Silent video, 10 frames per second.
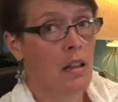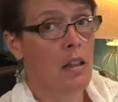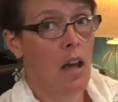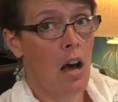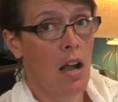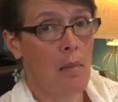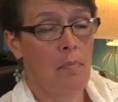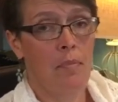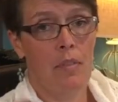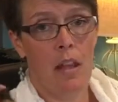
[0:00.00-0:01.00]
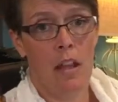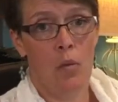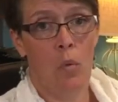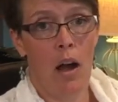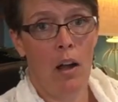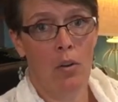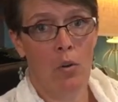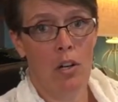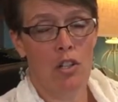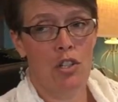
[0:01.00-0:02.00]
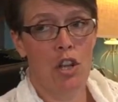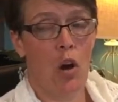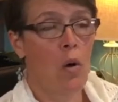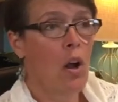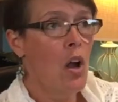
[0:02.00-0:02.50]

lime, and wild orange. So